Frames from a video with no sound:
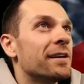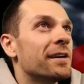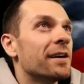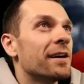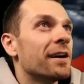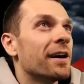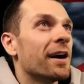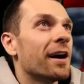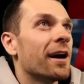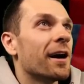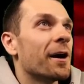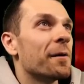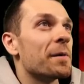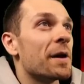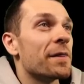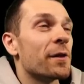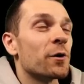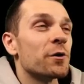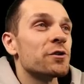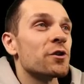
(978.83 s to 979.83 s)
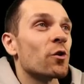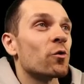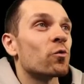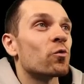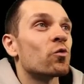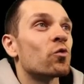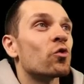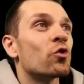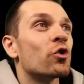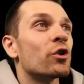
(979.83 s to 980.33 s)
Um, and there was a
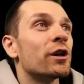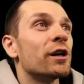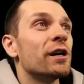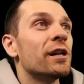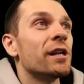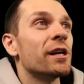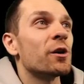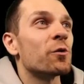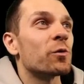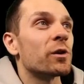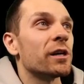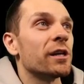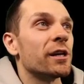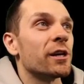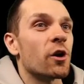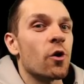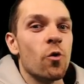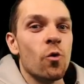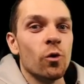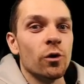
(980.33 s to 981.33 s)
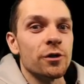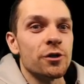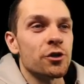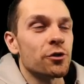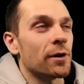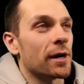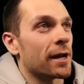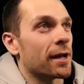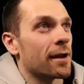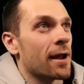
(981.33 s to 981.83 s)
really, really cool
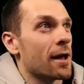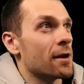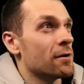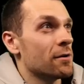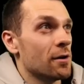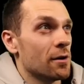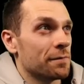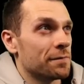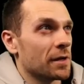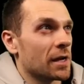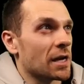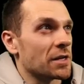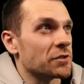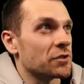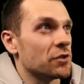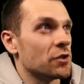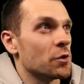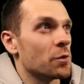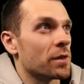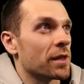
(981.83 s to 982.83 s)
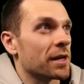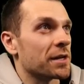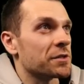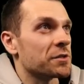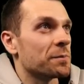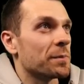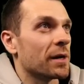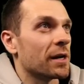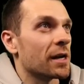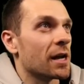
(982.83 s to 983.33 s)
trick, and I don't know if you guys knew this,
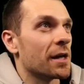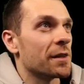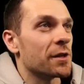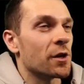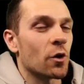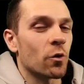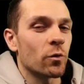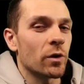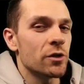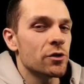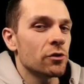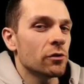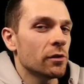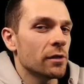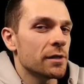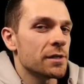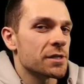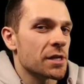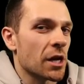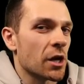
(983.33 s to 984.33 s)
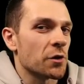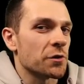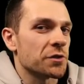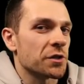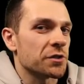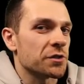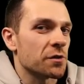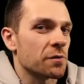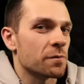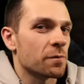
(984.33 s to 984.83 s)
but on the original Nintendo
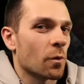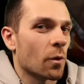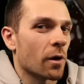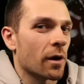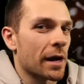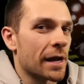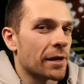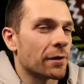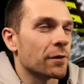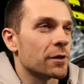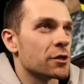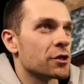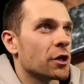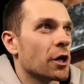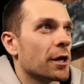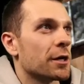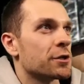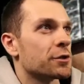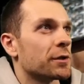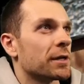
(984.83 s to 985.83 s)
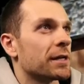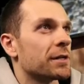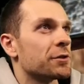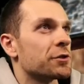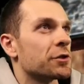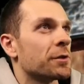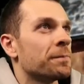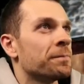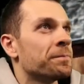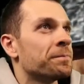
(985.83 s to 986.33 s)
sixty-four English cartridge,
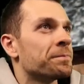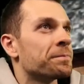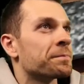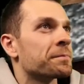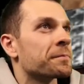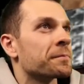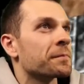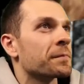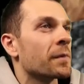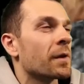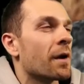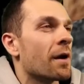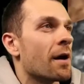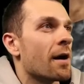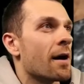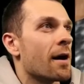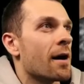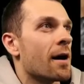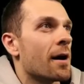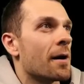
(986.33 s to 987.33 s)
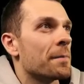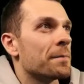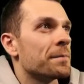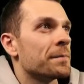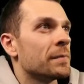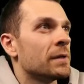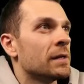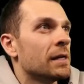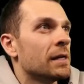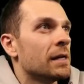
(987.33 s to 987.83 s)
um,
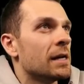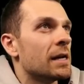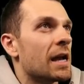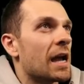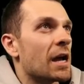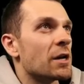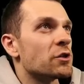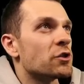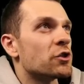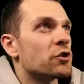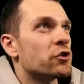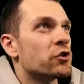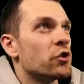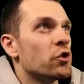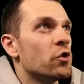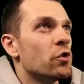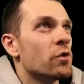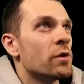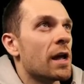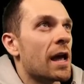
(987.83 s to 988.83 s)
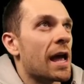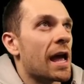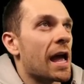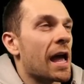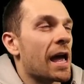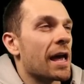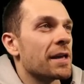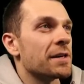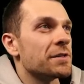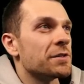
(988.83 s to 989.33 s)
as soon
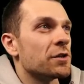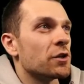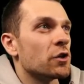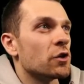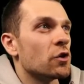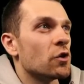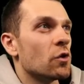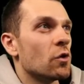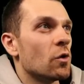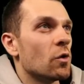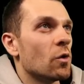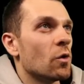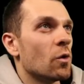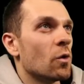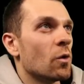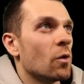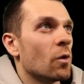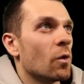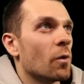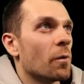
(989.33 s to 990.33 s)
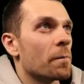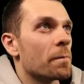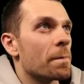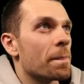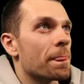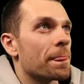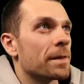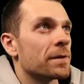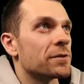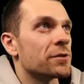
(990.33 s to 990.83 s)
as you
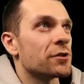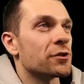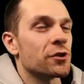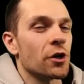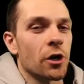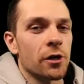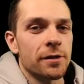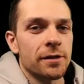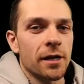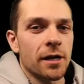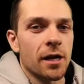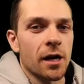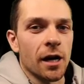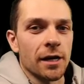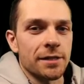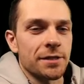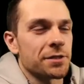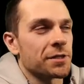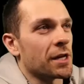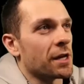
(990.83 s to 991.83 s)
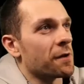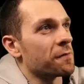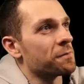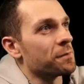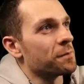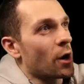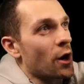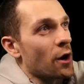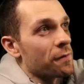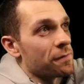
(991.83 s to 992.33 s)
start the cutscene of
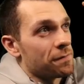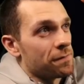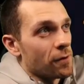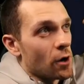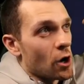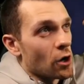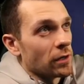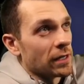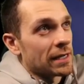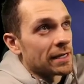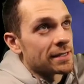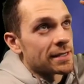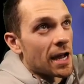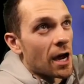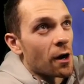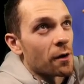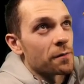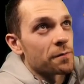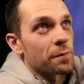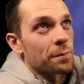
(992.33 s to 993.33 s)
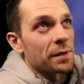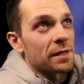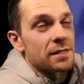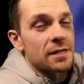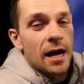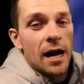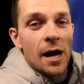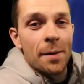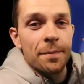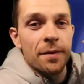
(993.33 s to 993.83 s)
Mario falling down from the
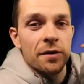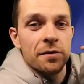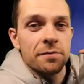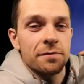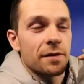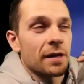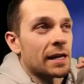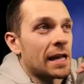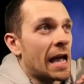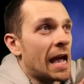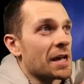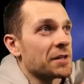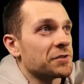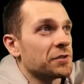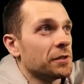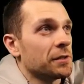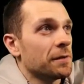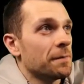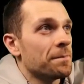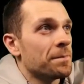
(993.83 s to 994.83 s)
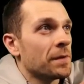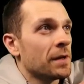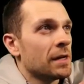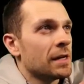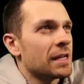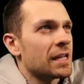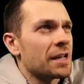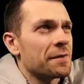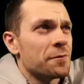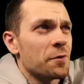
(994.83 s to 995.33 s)
top of the castle,
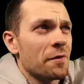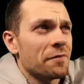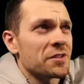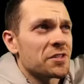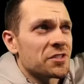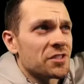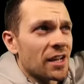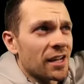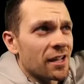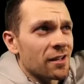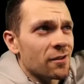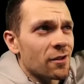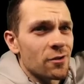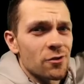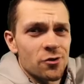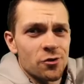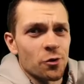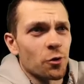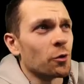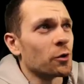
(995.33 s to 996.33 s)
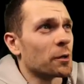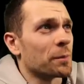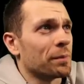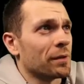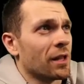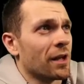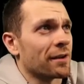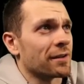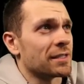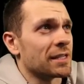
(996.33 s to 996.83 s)
if you have a second controller
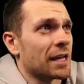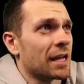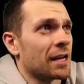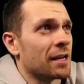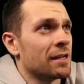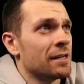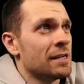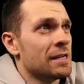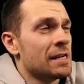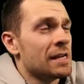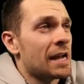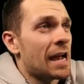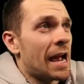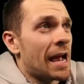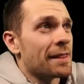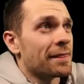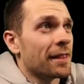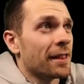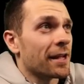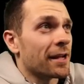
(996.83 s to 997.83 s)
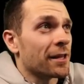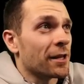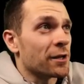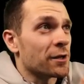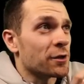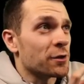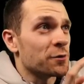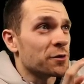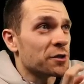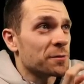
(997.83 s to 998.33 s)
plugged in, and, like, like
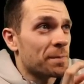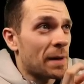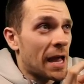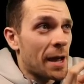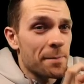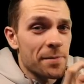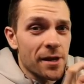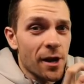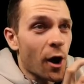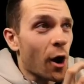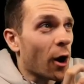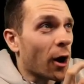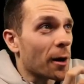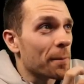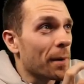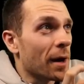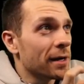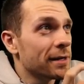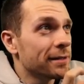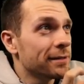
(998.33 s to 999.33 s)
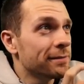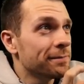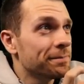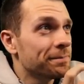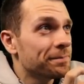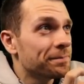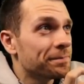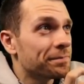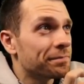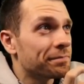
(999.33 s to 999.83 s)
you spam the R button...
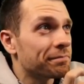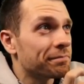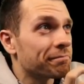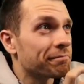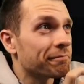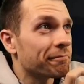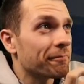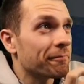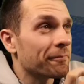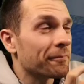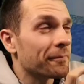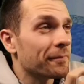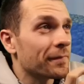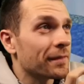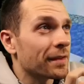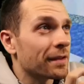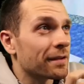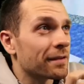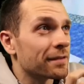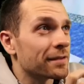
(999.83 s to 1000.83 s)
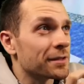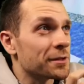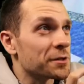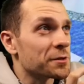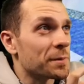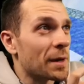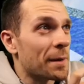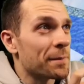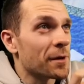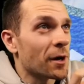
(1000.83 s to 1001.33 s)
You
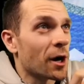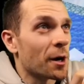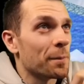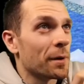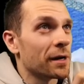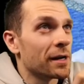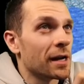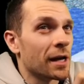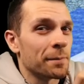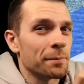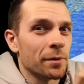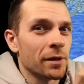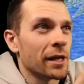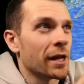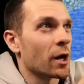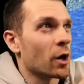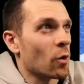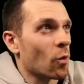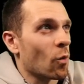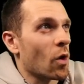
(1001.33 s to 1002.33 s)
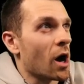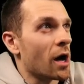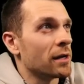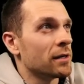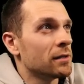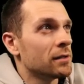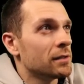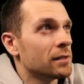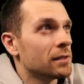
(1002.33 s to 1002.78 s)
spam the R button on player one,